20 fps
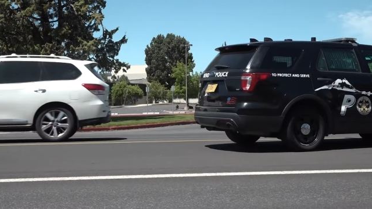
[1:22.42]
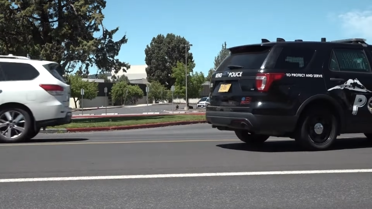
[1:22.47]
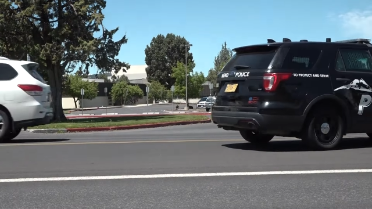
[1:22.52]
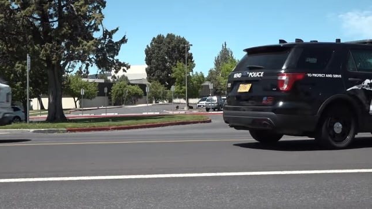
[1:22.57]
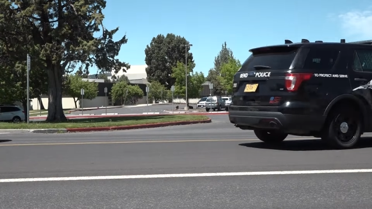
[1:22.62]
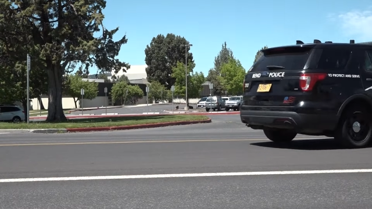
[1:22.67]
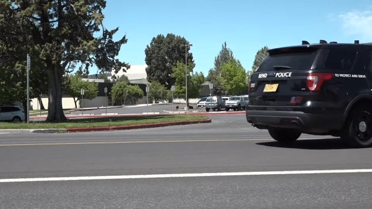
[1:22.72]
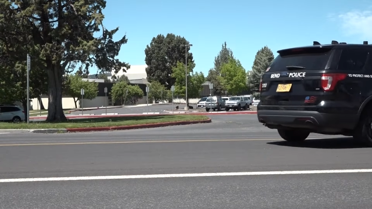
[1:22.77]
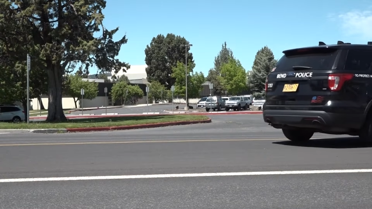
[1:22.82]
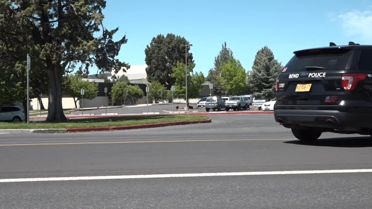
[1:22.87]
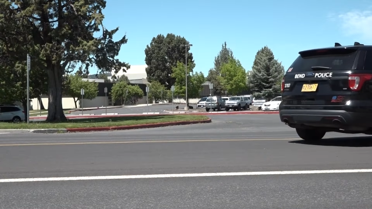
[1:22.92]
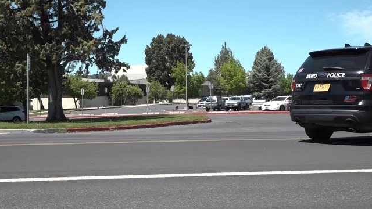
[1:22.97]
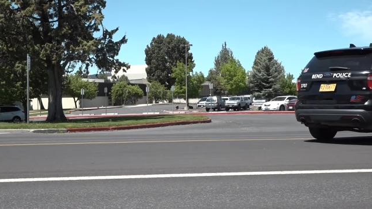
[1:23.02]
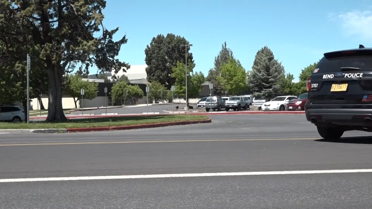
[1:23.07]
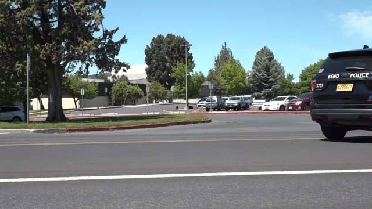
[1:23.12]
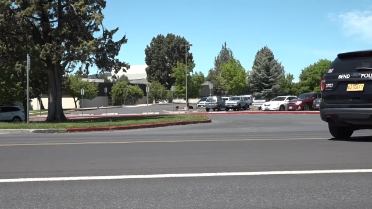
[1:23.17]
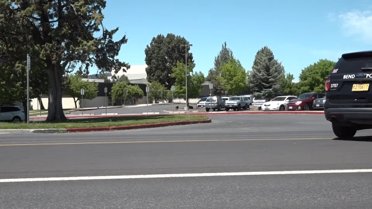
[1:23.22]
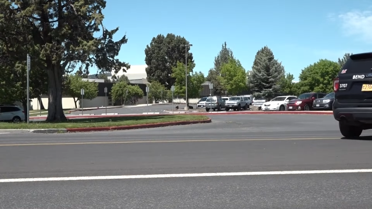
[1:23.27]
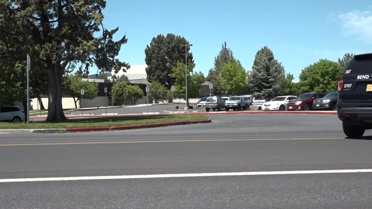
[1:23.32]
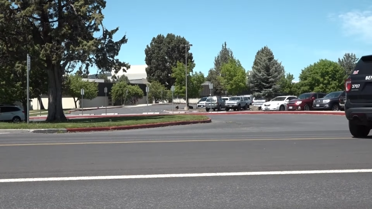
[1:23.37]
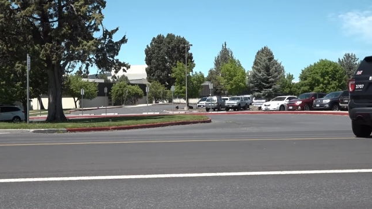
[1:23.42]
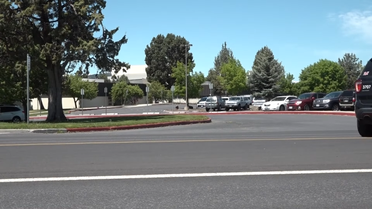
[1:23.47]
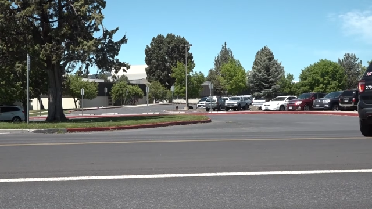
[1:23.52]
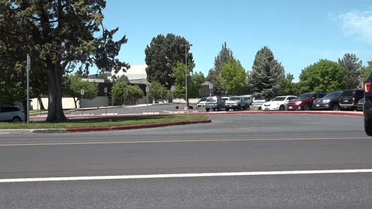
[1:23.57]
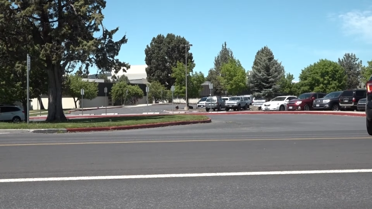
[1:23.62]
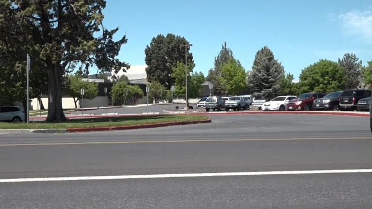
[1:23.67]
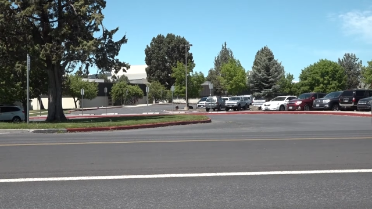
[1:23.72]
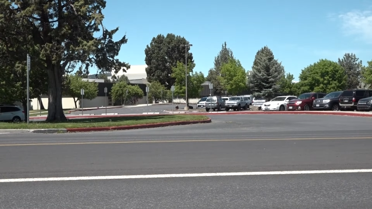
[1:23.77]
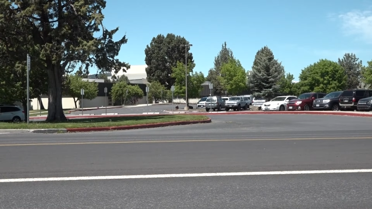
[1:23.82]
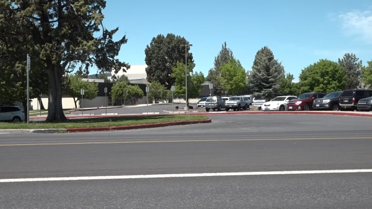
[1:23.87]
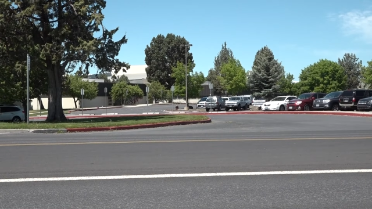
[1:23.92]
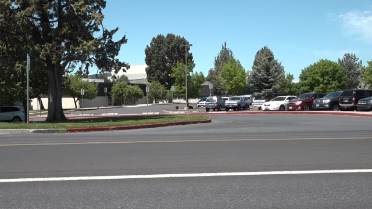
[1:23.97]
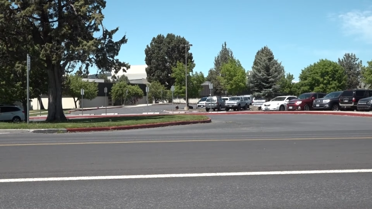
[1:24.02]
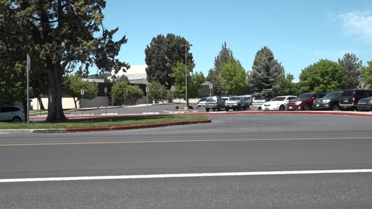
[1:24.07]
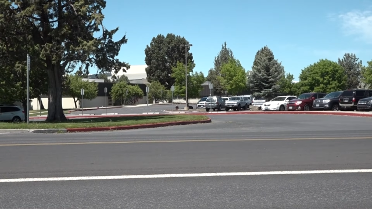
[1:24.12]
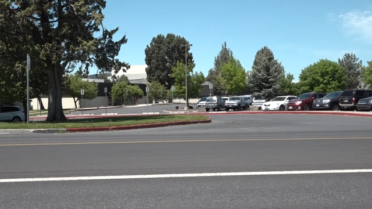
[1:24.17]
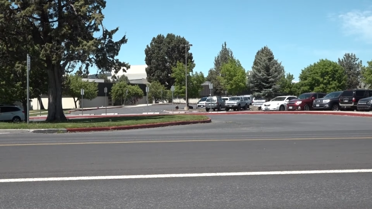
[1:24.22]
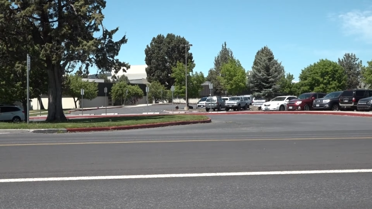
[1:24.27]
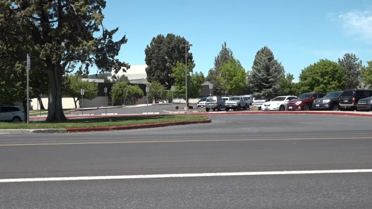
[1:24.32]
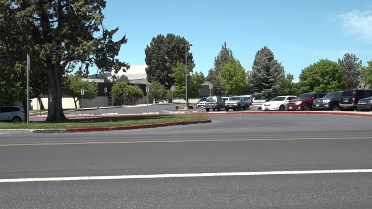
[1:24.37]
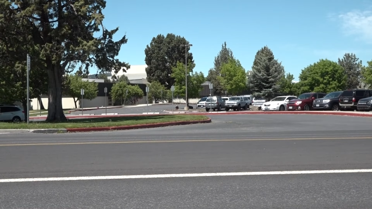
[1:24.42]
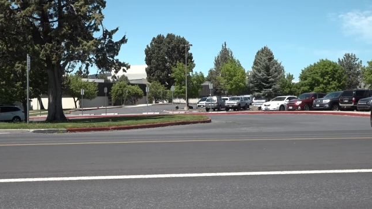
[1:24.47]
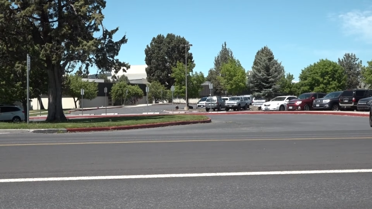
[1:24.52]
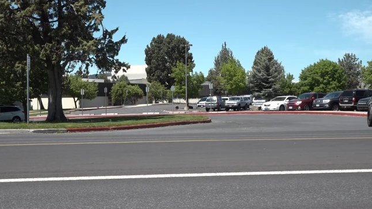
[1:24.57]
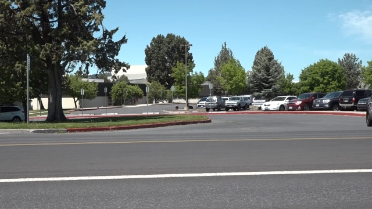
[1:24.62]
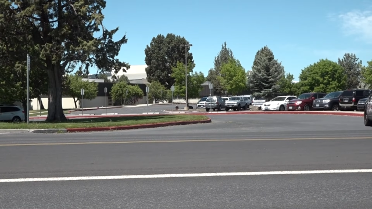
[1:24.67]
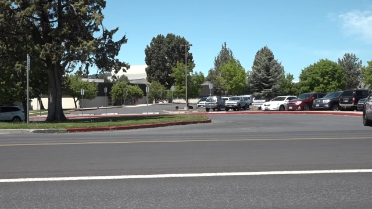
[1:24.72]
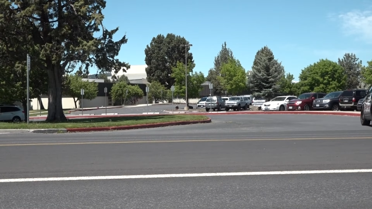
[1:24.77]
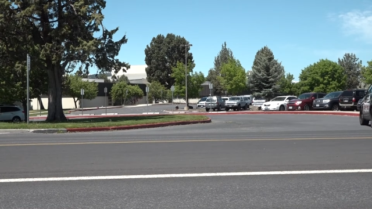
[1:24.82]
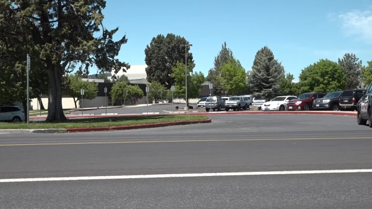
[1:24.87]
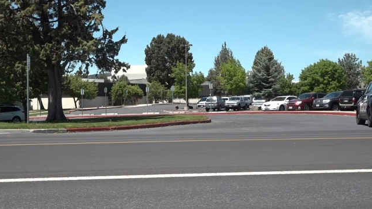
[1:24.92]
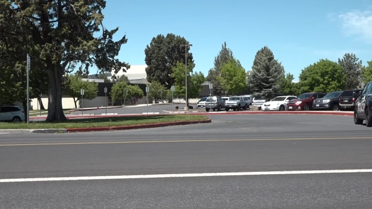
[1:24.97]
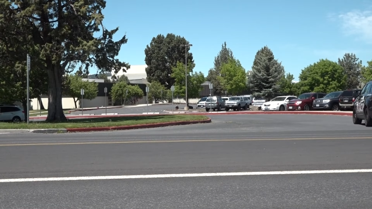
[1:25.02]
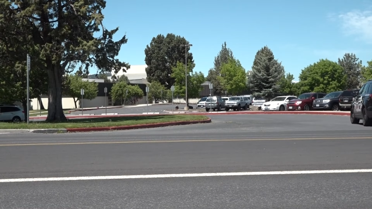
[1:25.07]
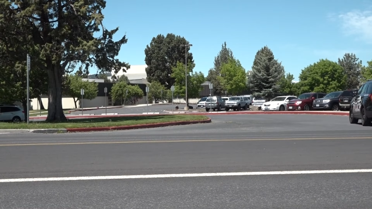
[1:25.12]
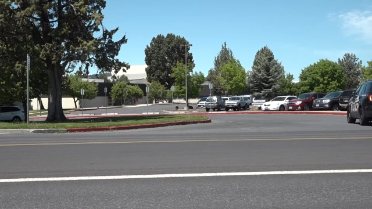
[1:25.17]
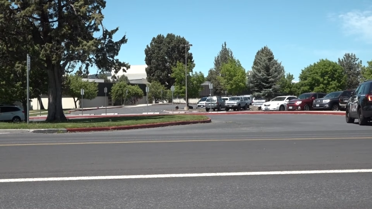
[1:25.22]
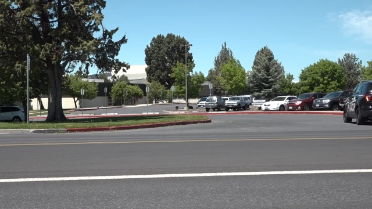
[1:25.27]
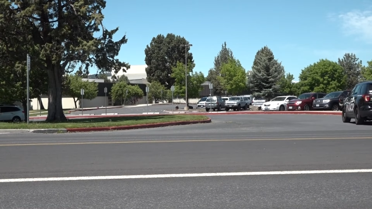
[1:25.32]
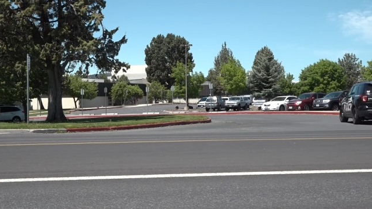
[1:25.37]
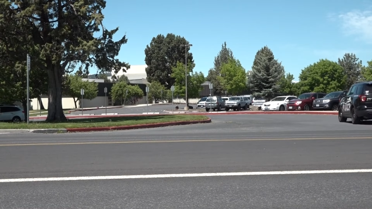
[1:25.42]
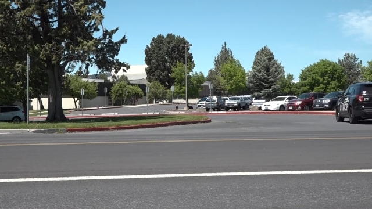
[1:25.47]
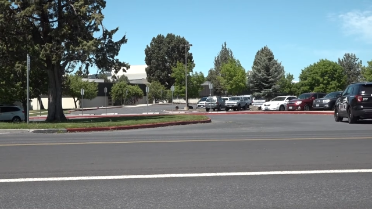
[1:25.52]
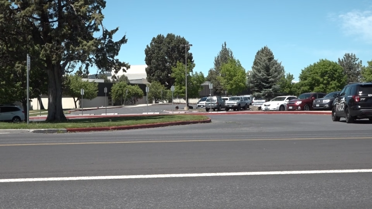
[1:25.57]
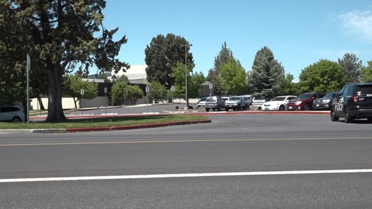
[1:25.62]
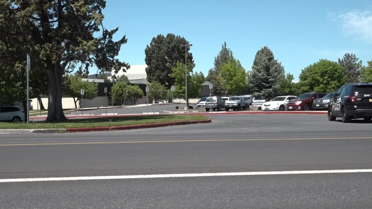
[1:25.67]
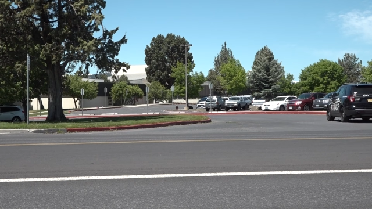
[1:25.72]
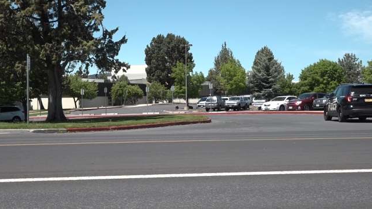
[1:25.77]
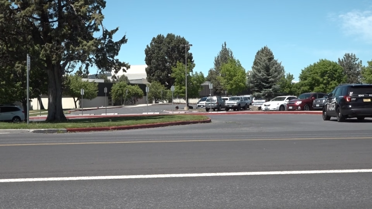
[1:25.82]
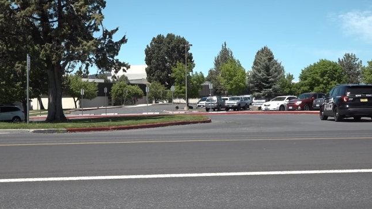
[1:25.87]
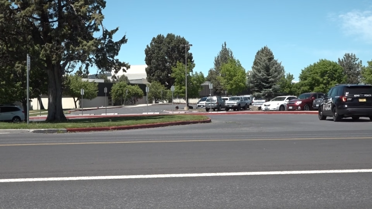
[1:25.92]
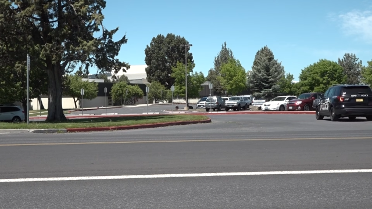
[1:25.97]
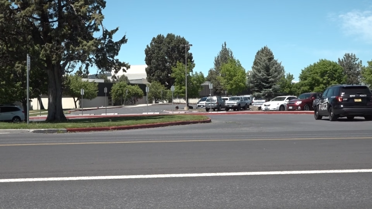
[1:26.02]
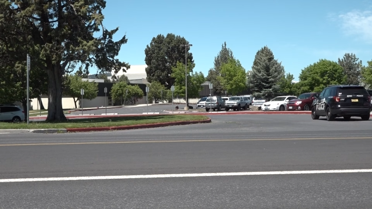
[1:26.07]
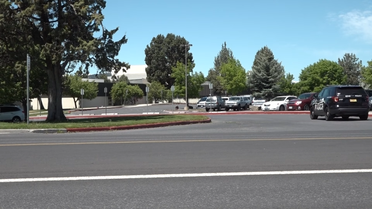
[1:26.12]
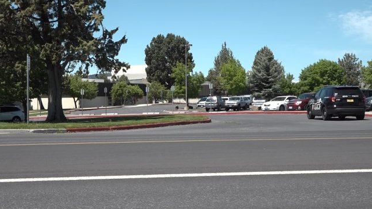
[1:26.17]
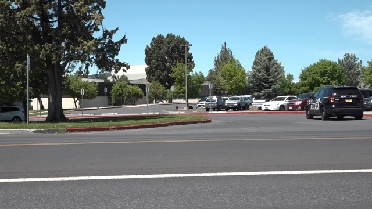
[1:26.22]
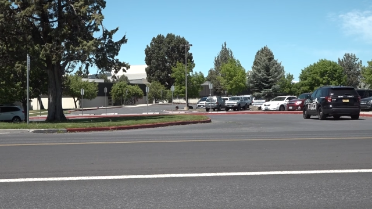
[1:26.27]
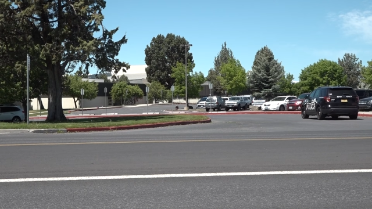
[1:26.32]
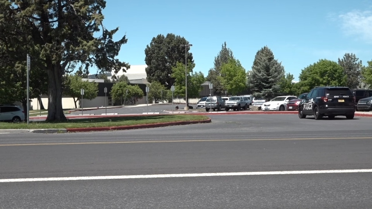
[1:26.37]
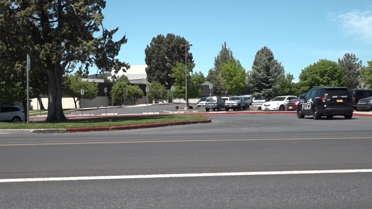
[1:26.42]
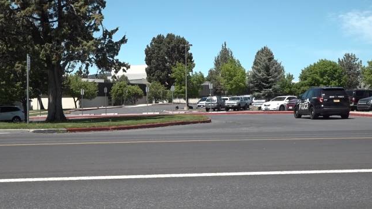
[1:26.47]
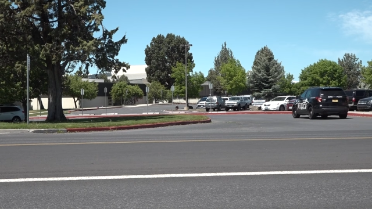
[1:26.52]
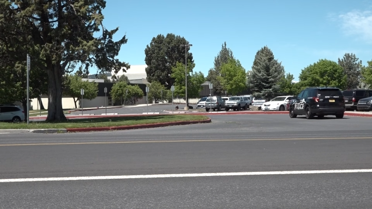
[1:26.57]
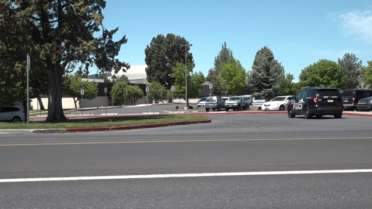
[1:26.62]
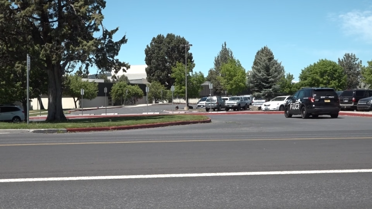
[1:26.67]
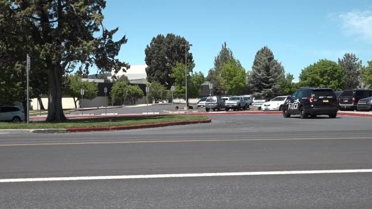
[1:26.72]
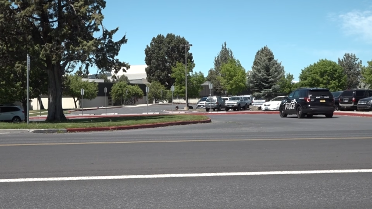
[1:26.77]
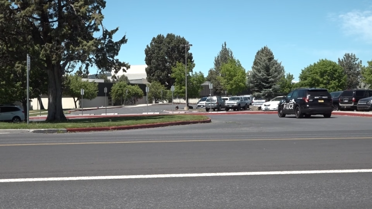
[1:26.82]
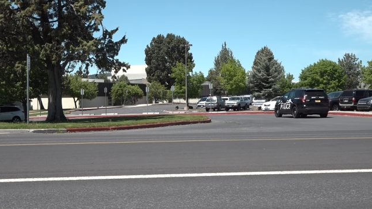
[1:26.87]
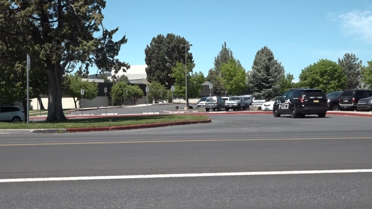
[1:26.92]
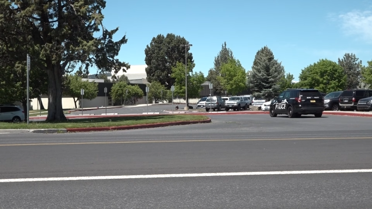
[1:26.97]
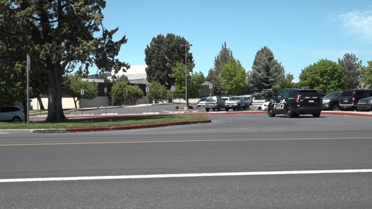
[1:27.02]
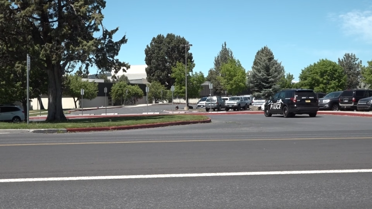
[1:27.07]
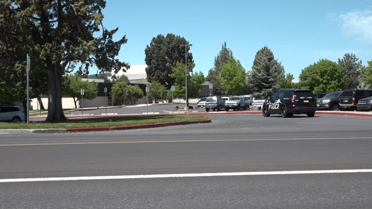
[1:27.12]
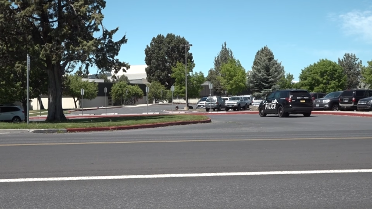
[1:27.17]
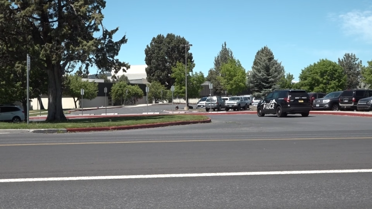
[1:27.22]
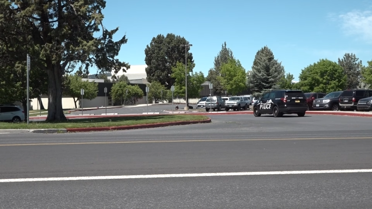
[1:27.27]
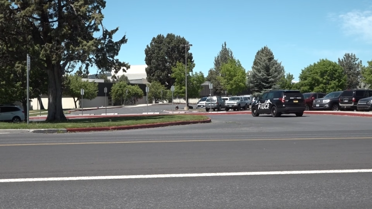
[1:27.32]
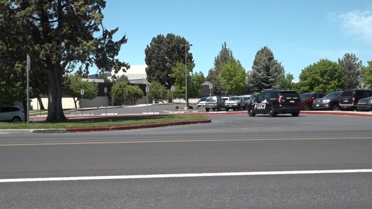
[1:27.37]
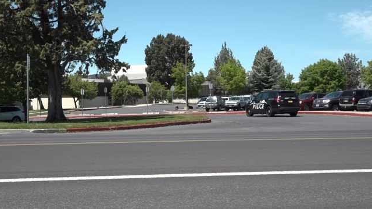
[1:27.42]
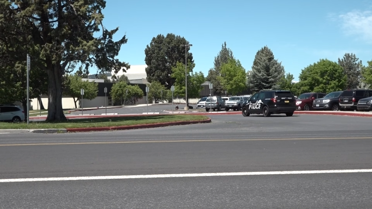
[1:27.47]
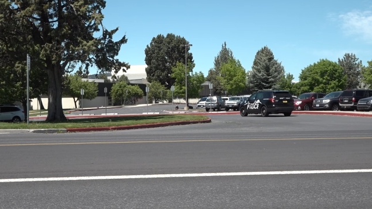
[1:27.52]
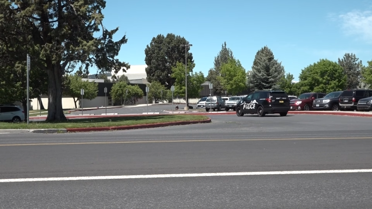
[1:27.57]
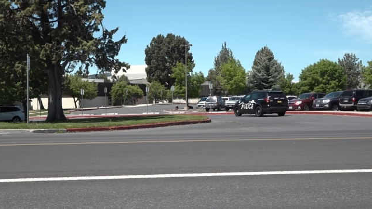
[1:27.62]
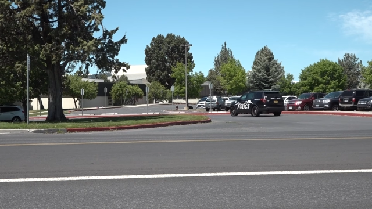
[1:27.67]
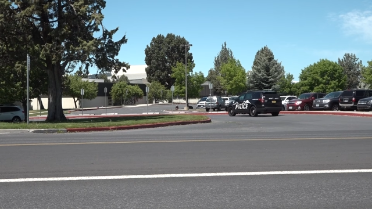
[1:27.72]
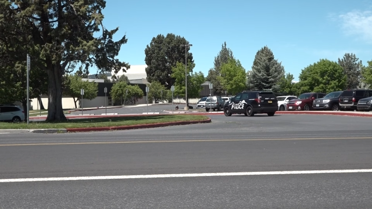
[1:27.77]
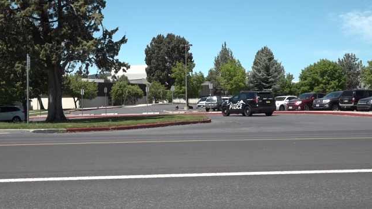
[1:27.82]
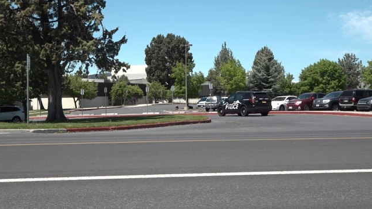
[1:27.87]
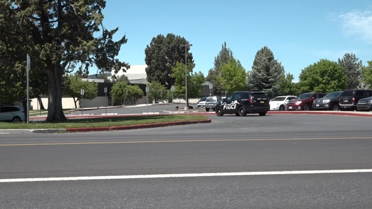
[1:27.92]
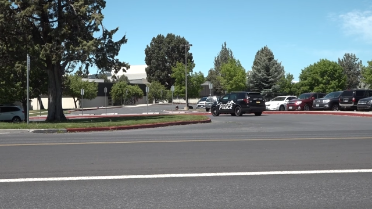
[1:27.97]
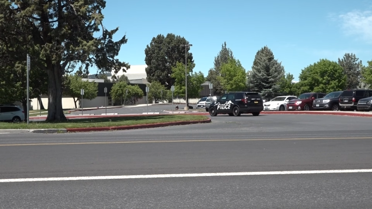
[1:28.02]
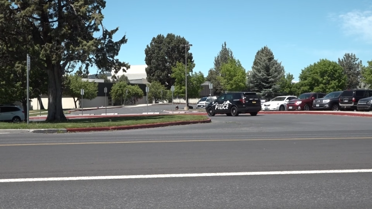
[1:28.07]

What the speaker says: No face is visible, so there are no lips to read.